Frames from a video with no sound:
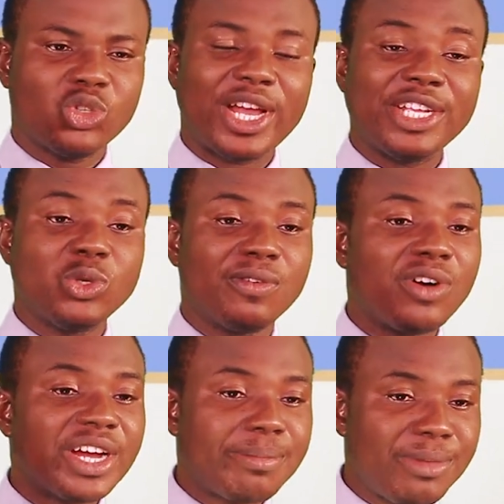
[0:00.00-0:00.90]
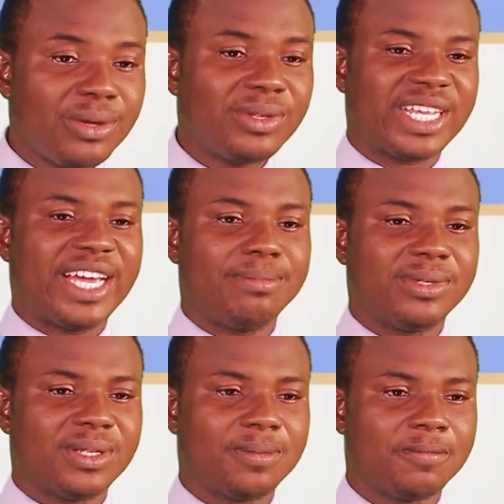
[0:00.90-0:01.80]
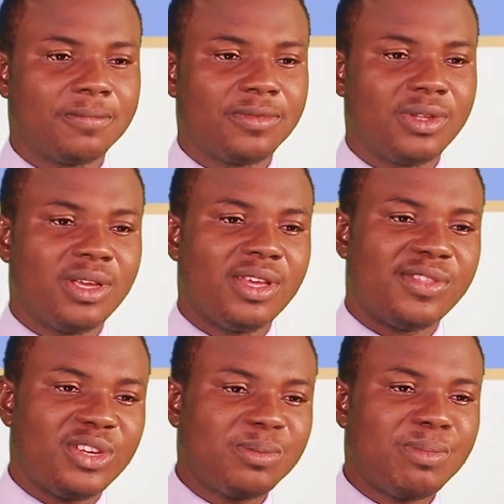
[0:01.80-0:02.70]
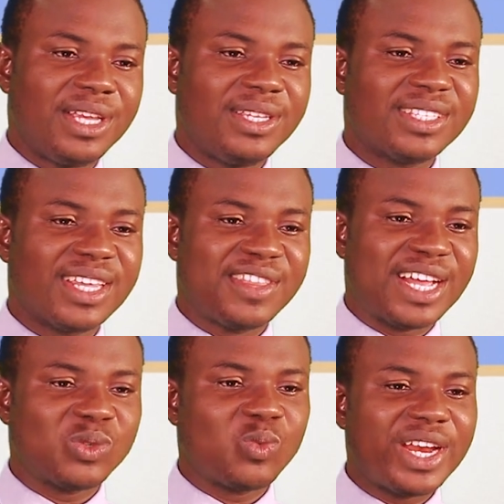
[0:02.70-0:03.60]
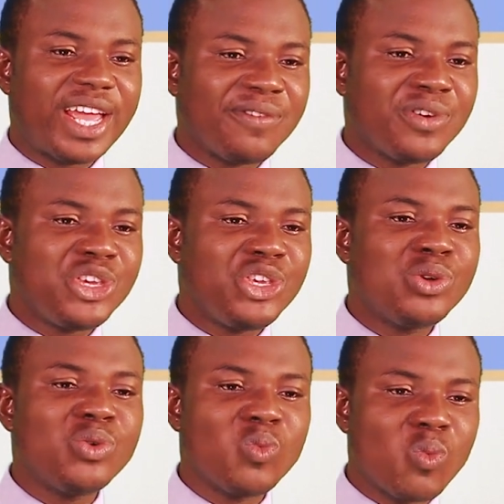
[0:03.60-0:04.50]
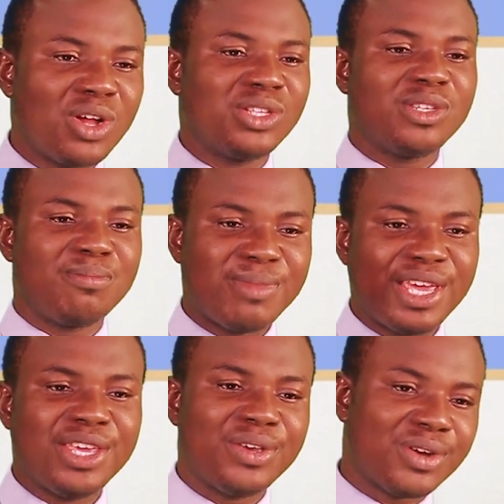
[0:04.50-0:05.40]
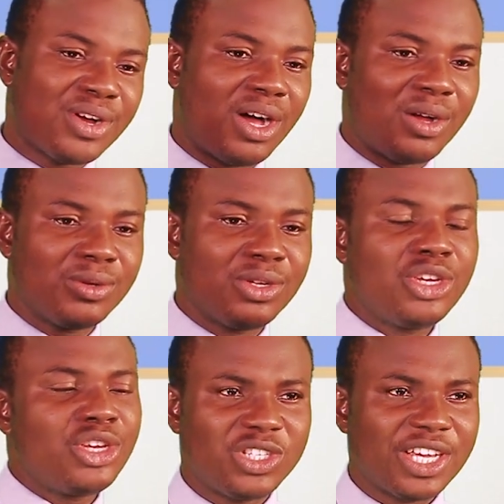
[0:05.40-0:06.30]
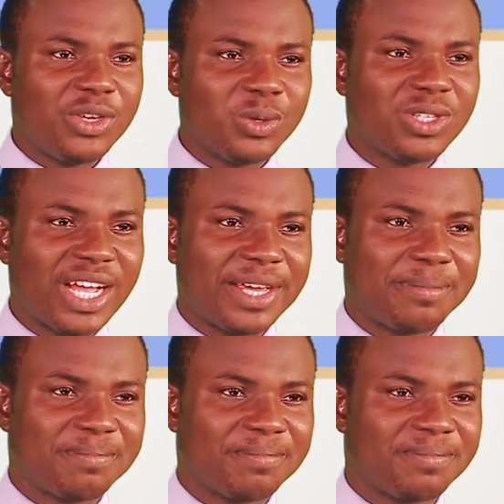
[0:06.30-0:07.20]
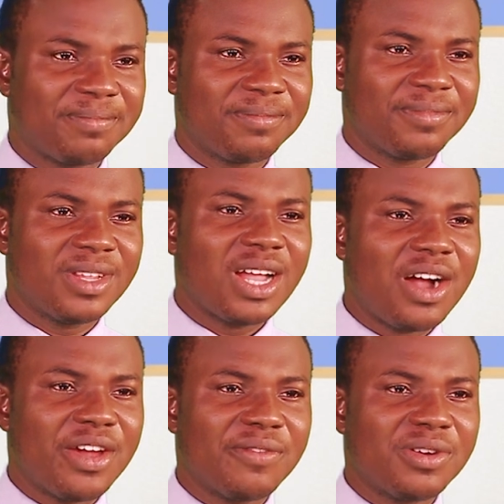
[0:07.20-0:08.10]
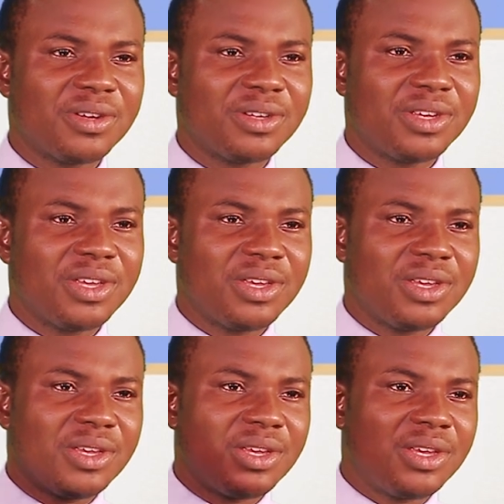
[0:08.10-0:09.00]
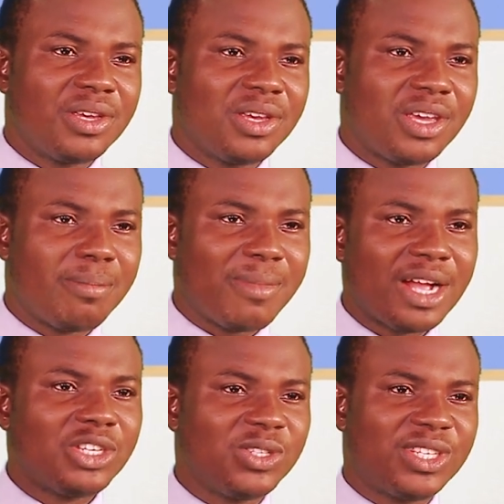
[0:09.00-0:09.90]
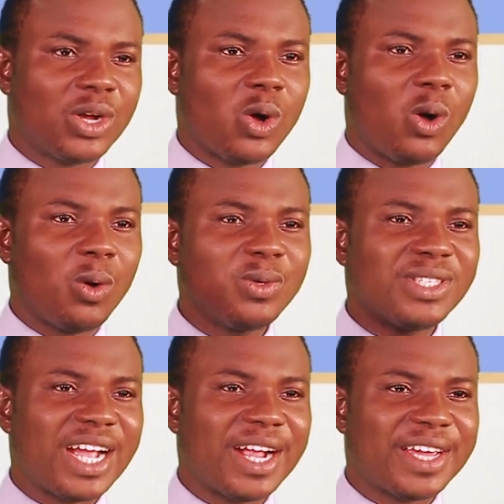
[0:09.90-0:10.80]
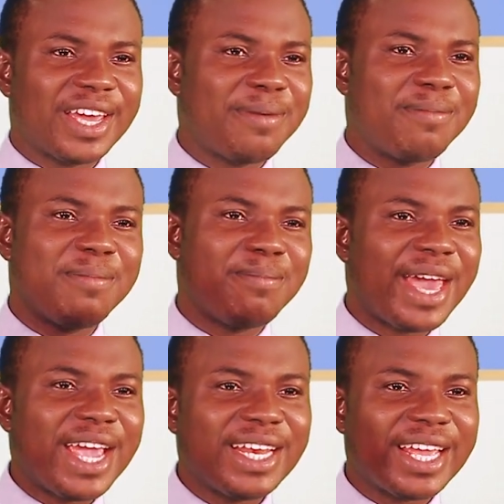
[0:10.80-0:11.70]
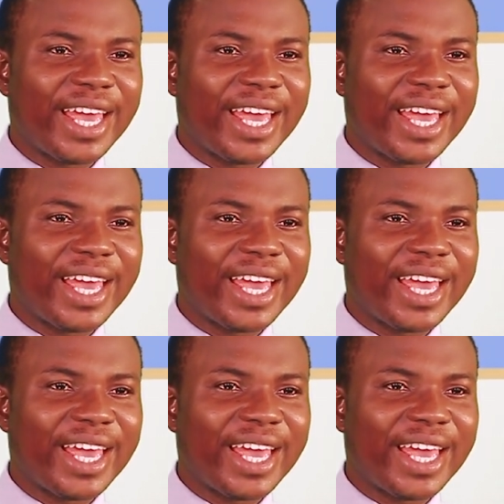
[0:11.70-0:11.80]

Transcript: try to avoid meal times. This means that whenever you want to make your call, you check your time. However, emergency calls can be made